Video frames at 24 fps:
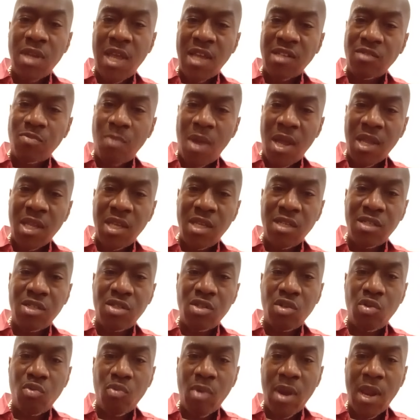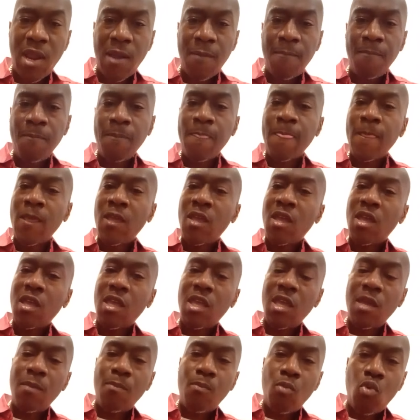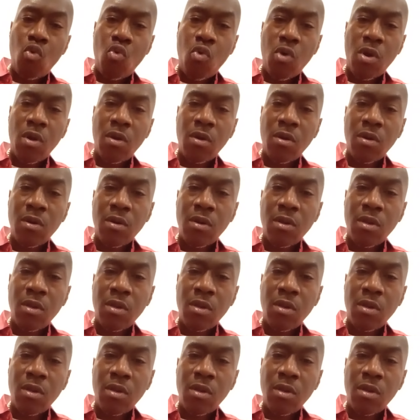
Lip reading: That's my Instagram. And get more